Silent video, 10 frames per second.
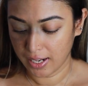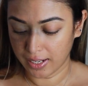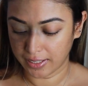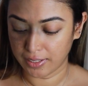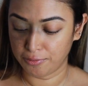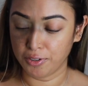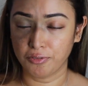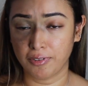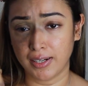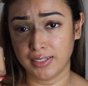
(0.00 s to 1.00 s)
Like if you
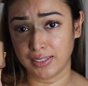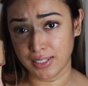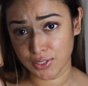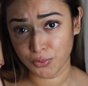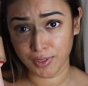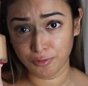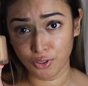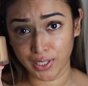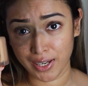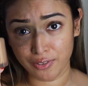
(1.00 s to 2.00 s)
find this one
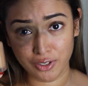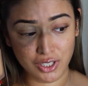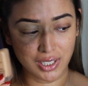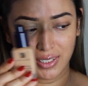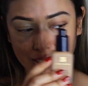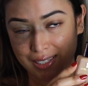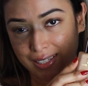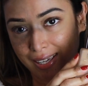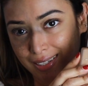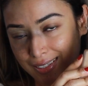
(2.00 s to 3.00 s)
full coverage, this is
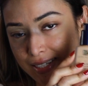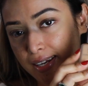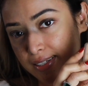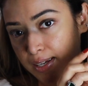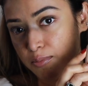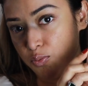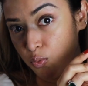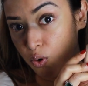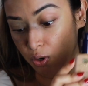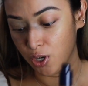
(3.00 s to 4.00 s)
like 10 times
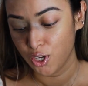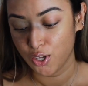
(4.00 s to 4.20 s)
more.